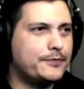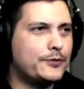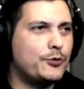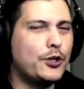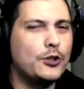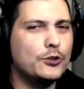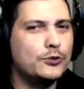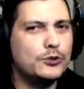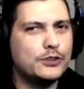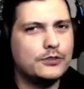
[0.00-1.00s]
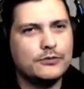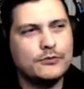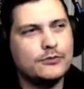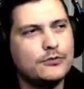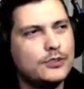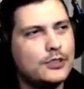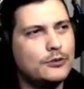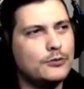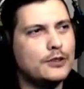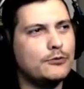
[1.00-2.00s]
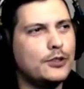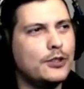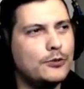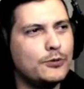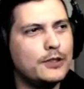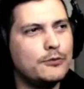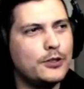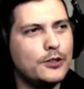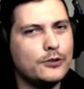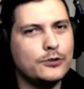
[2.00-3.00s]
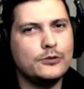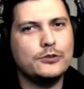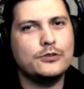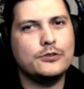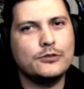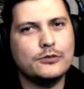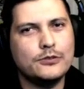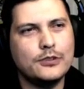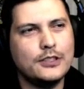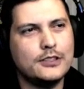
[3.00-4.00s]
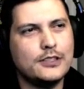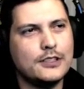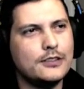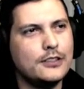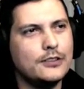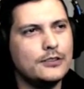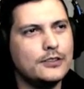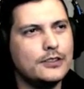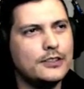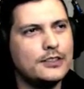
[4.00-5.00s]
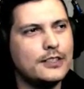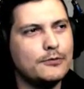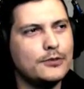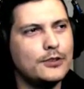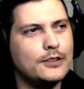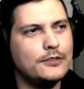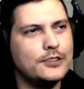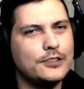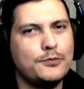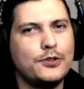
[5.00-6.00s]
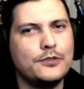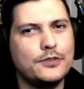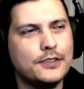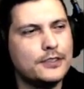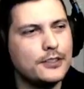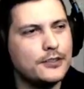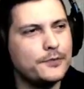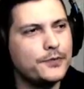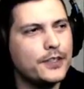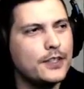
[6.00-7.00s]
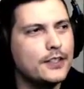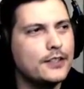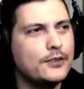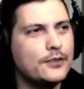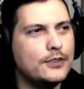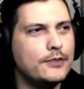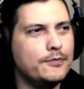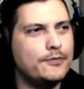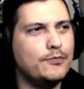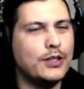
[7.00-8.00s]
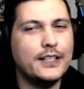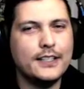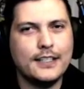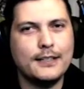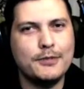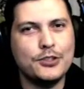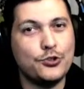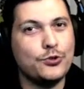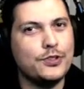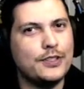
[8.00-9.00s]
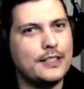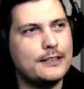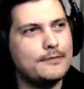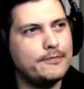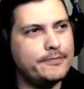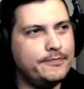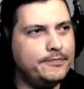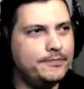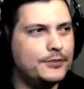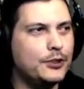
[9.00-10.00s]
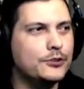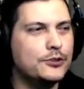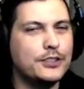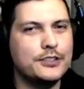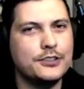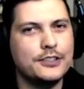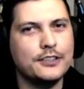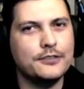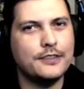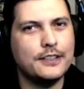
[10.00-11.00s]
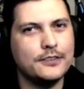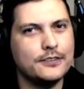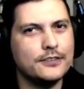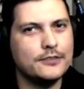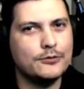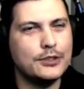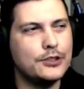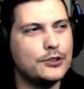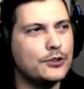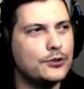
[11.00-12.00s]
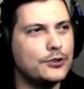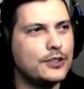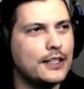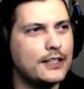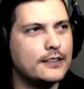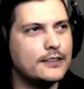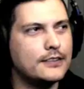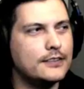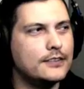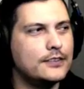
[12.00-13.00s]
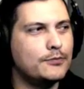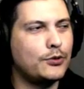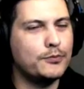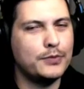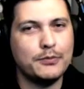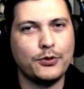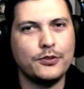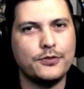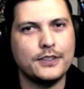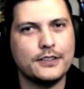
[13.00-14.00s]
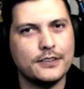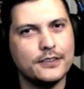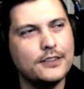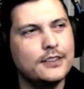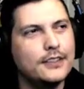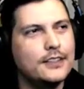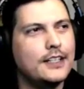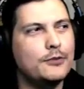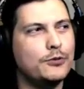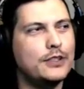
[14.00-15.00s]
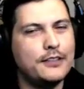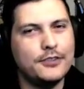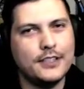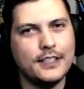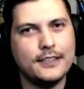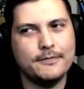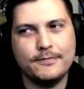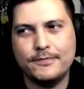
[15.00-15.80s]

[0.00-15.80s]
We all lose, when we all win, we all lose at the same, in the same. None of us are perfect, so play the game, enjoy the game. Don't stress yourself out when you know you can't be perfect and win every game.